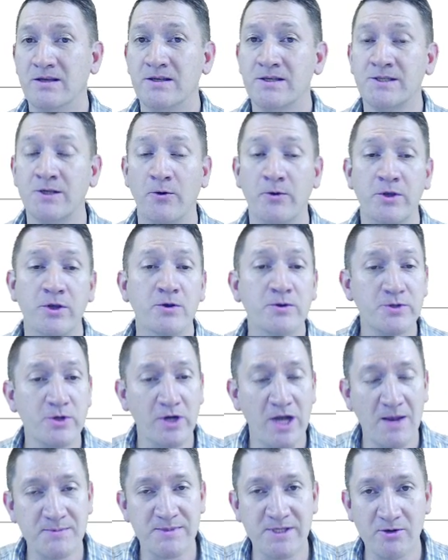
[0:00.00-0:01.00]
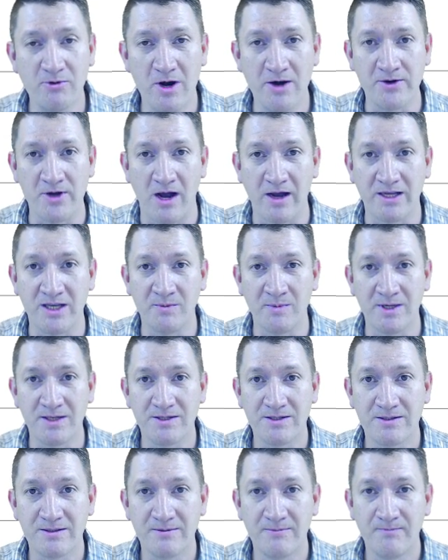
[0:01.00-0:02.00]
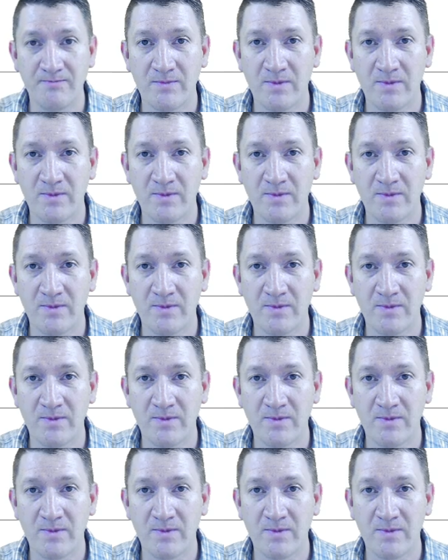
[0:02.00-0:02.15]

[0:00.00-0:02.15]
So a user comes into our document.